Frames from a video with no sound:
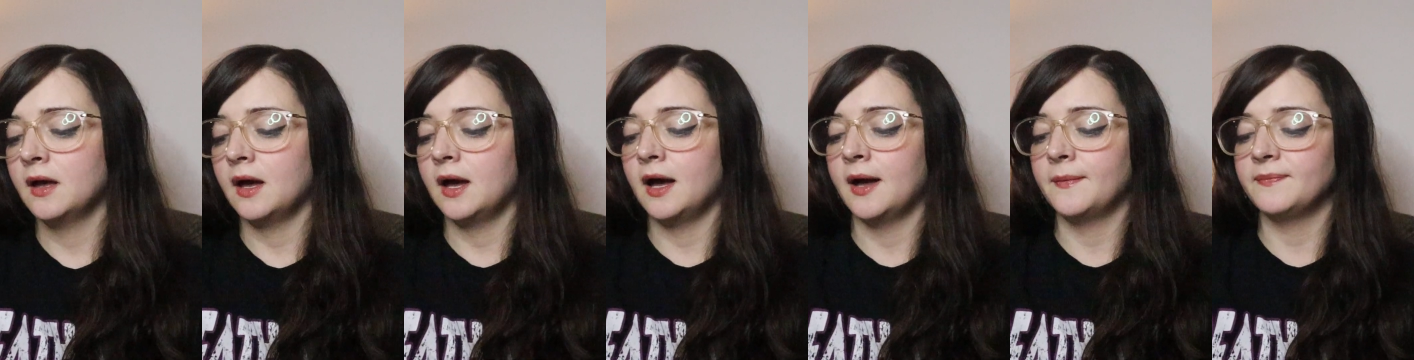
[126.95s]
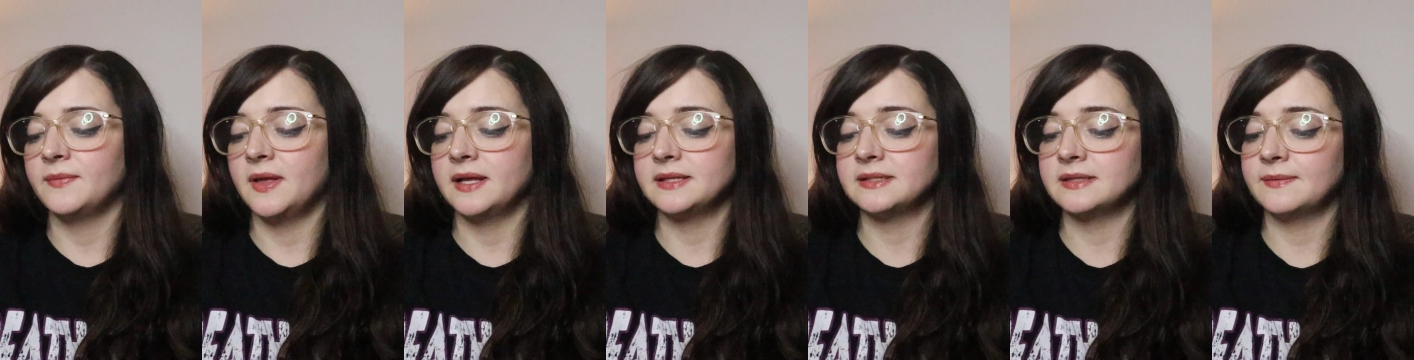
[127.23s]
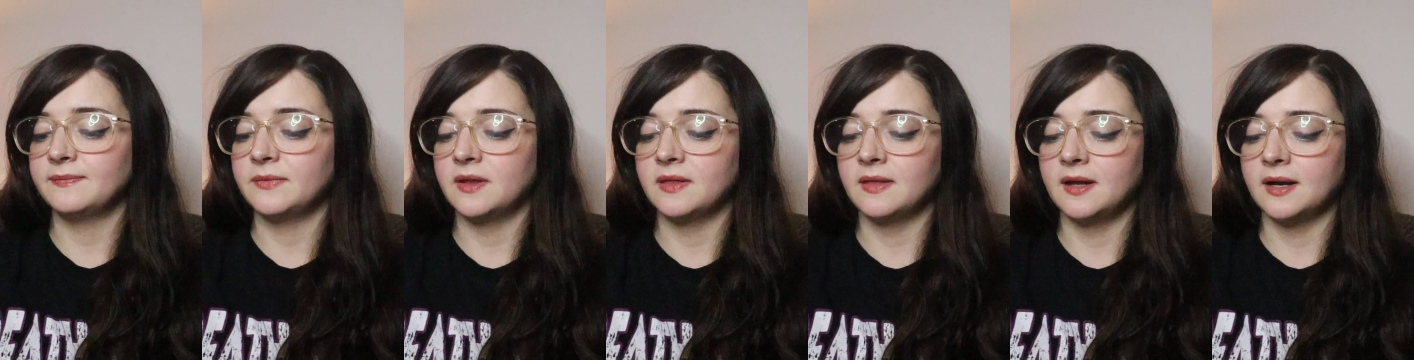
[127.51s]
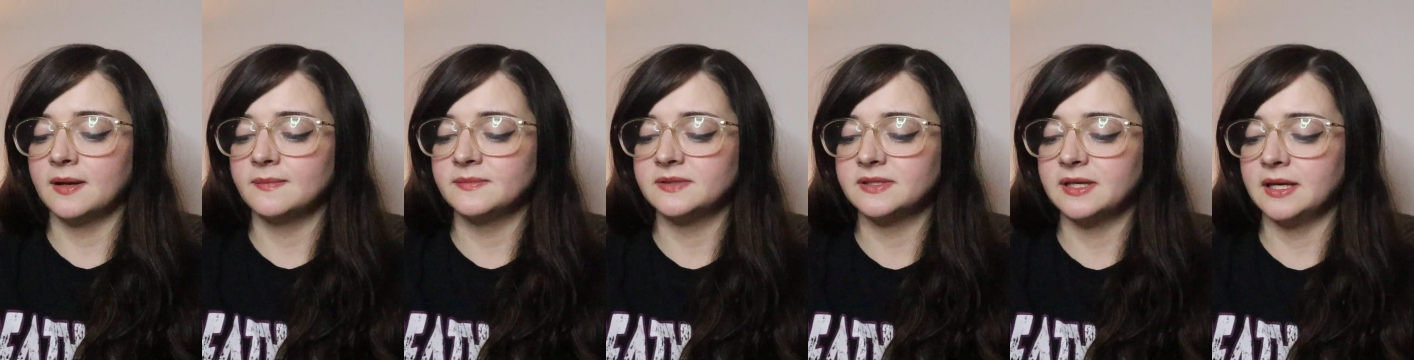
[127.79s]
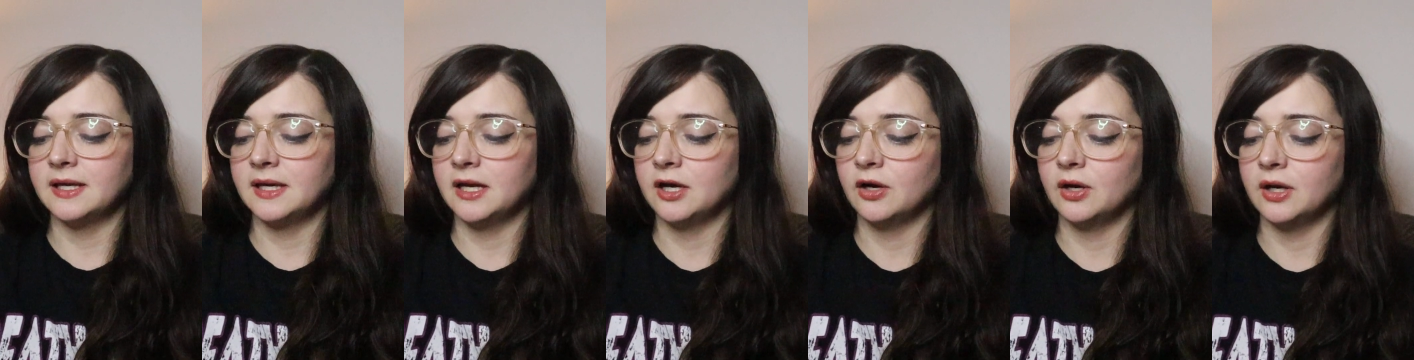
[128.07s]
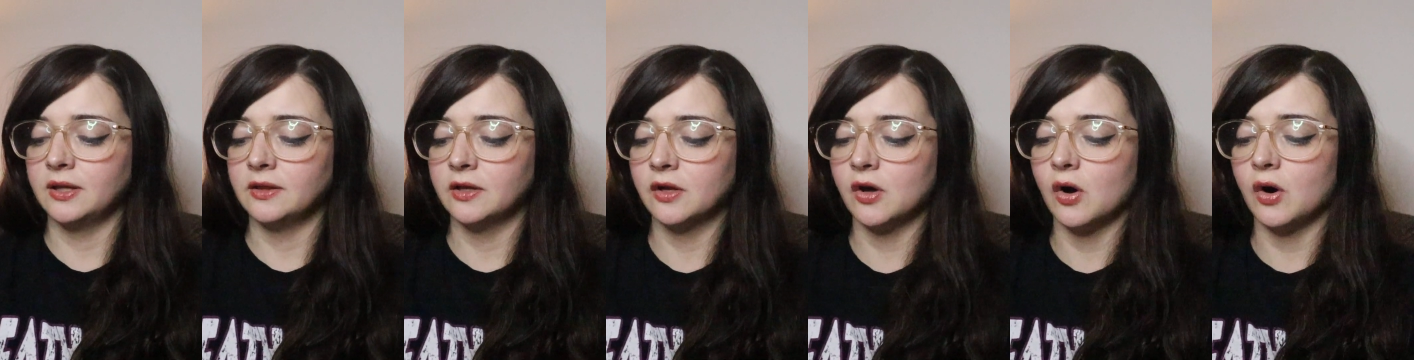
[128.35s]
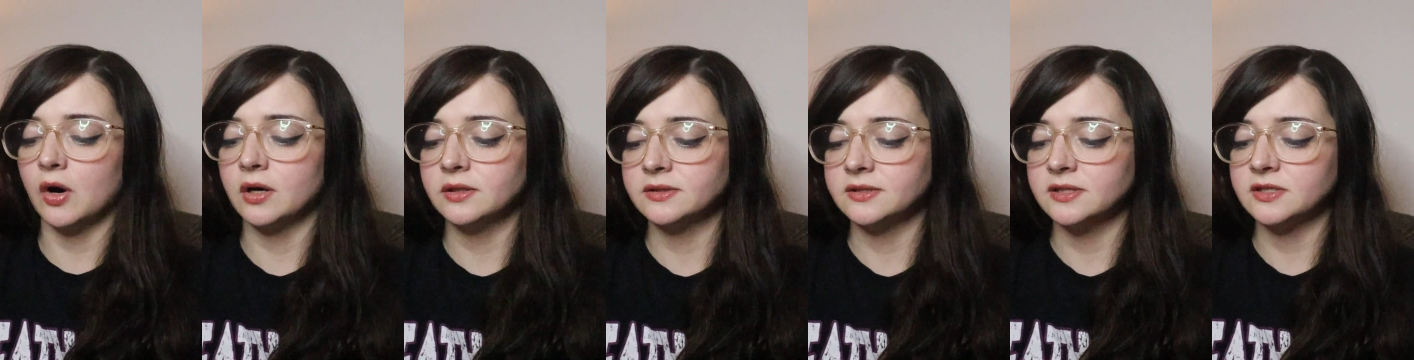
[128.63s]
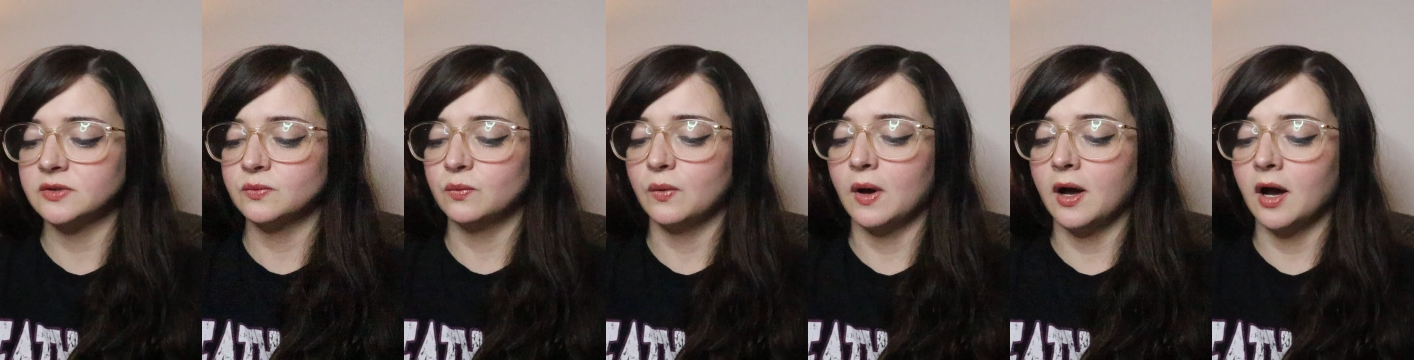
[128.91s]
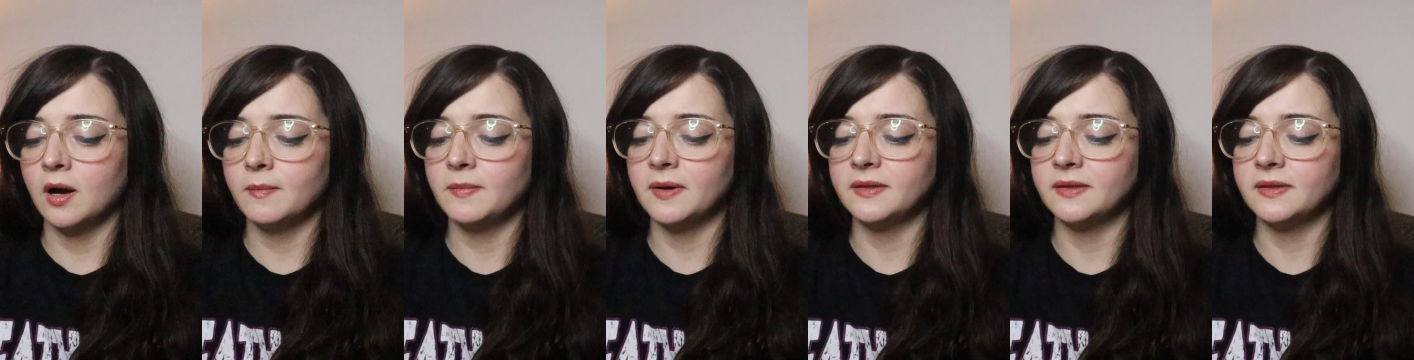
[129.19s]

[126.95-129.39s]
Um, that's something that I'm seeing here in the cards as well.